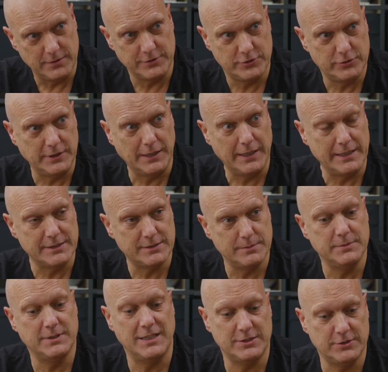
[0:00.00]
So it's 3 layers.
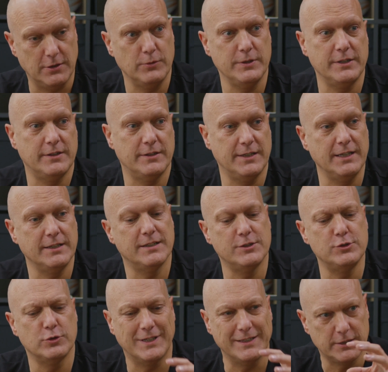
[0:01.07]
That's the only thing
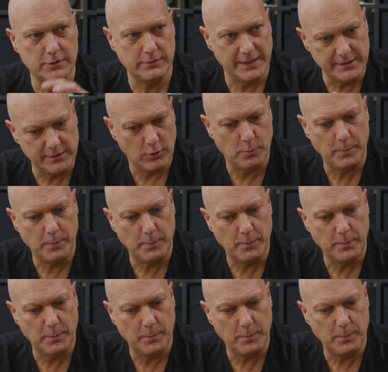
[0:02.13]
that you can create the